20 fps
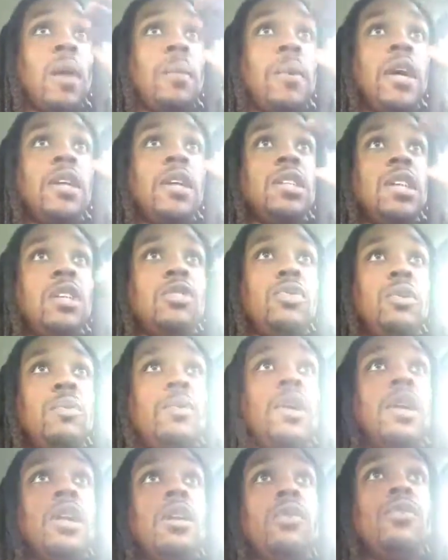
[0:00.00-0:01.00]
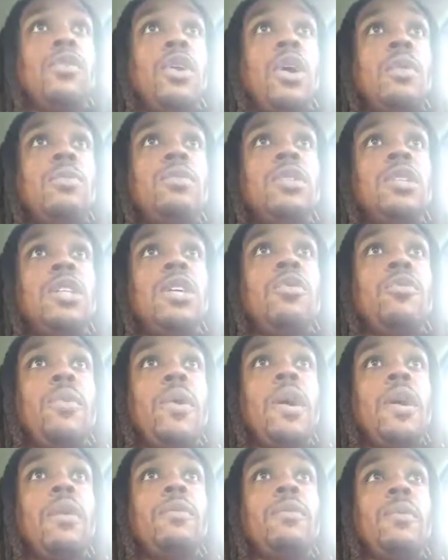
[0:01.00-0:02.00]
apologize for the beginning of the video. I'm just leaving
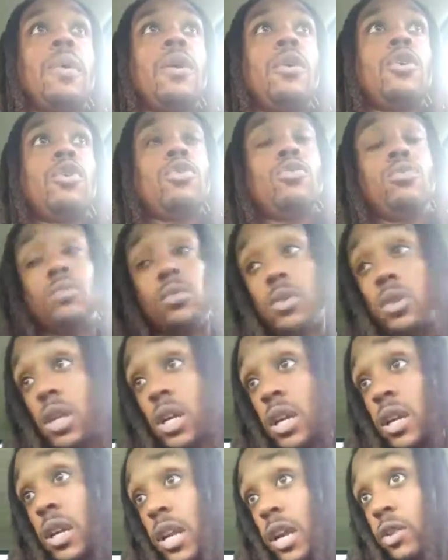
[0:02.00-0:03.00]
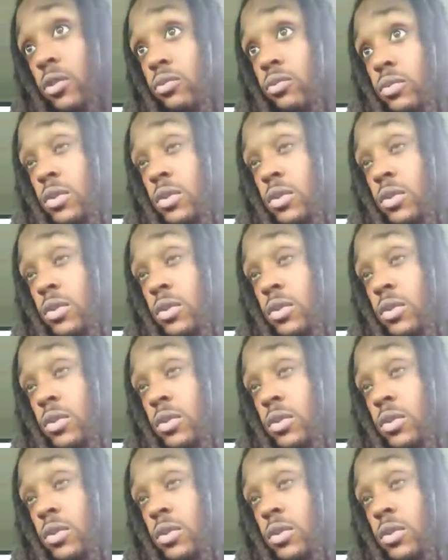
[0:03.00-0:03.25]
my home, heading out.